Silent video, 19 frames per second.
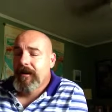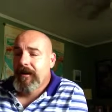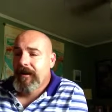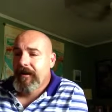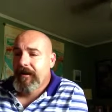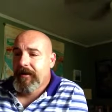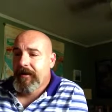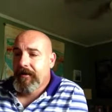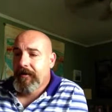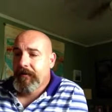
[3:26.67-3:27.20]

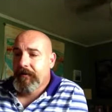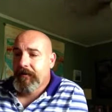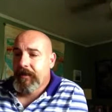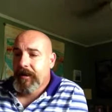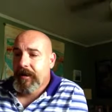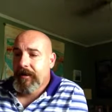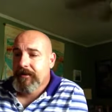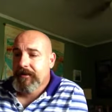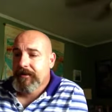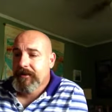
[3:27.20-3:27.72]
Um,
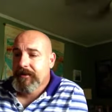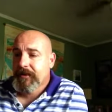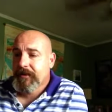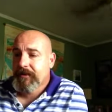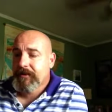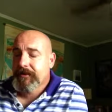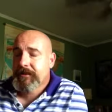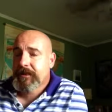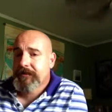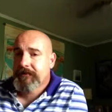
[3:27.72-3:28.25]
and
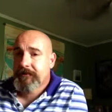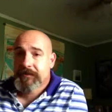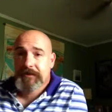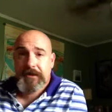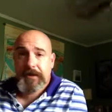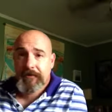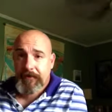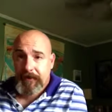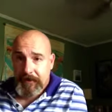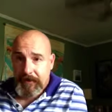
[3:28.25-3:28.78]
so, for
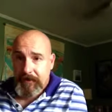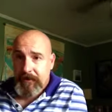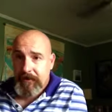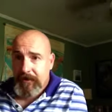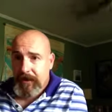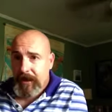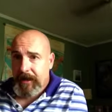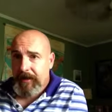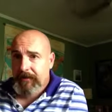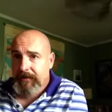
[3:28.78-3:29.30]
several of you,
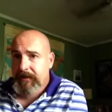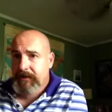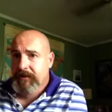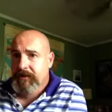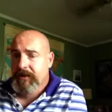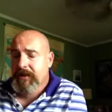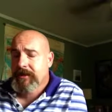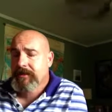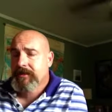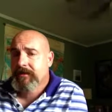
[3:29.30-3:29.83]
I have
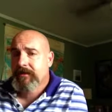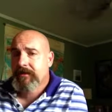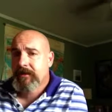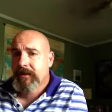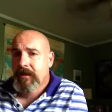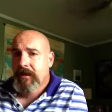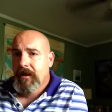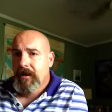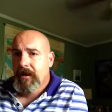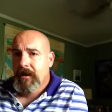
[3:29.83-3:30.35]
suggested
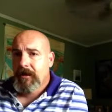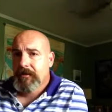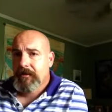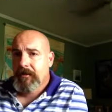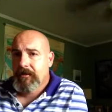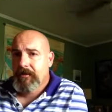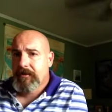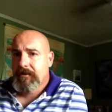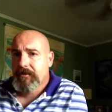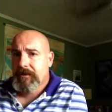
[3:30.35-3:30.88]
uh,
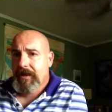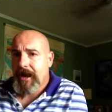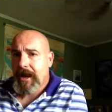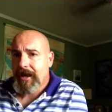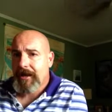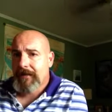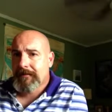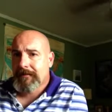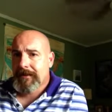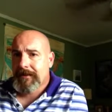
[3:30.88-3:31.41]
going to the
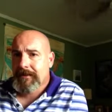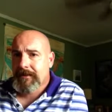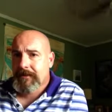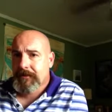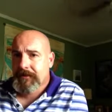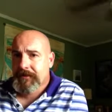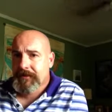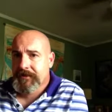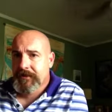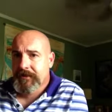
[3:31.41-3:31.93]
Academic
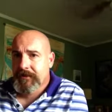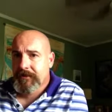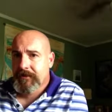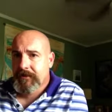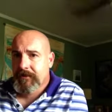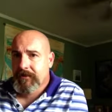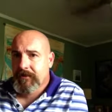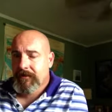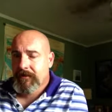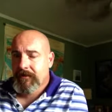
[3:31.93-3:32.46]
Skills
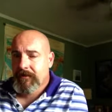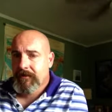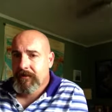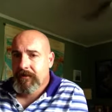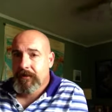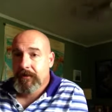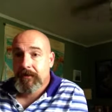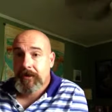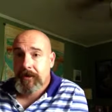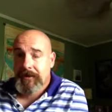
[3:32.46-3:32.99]
Center, or
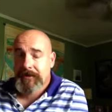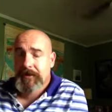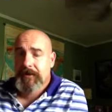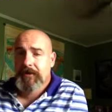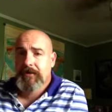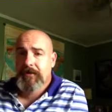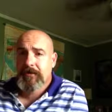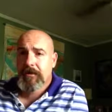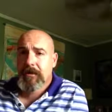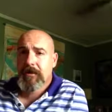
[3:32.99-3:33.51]
you can
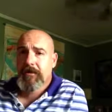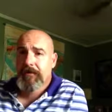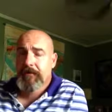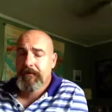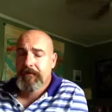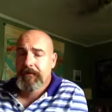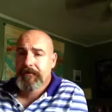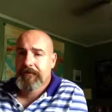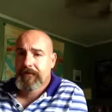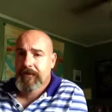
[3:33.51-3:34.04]
also
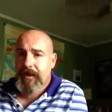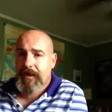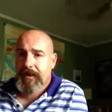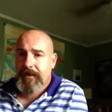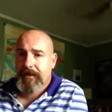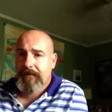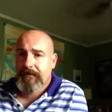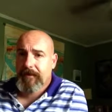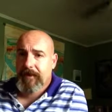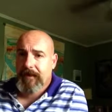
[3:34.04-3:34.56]
um,
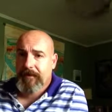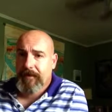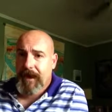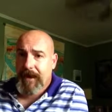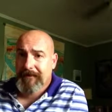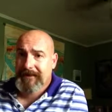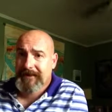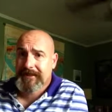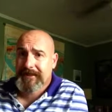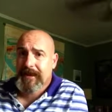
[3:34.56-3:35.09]
uh,
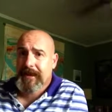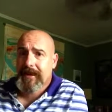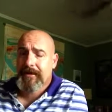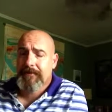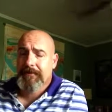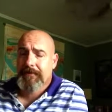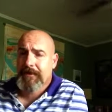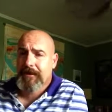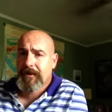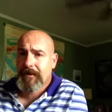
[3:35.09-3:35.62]
have
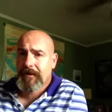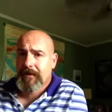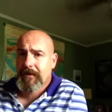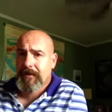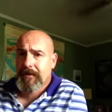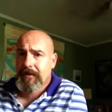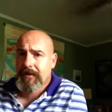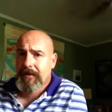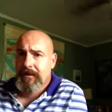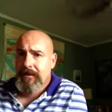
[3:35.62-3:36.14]
Skype
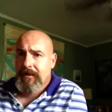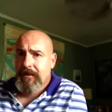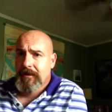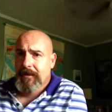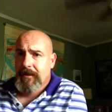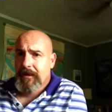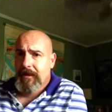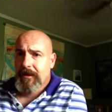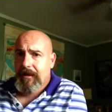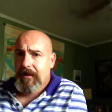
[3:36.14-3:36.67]

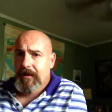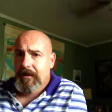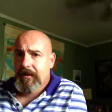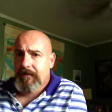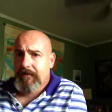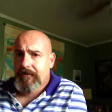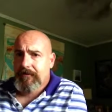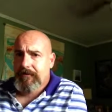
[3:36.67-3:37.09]
uh, uh,